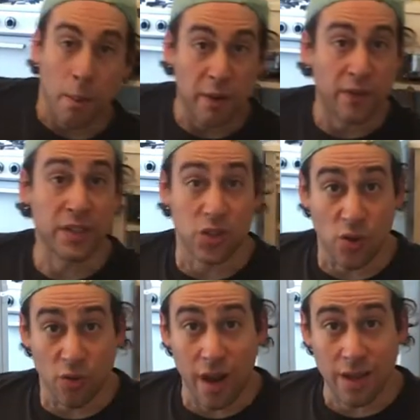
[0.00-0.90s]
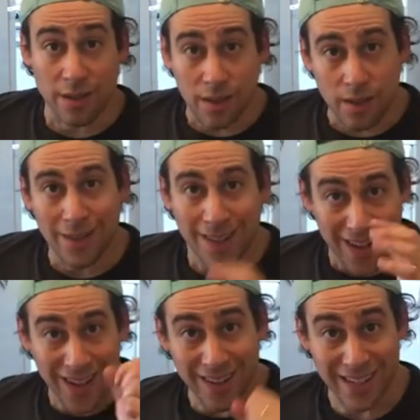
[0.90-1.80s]
I'm going to filter the rest,
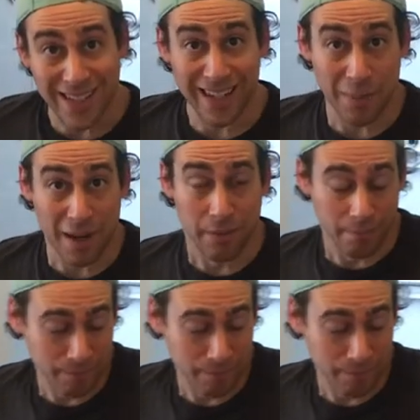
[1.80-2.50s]
and I'll see you in a minute.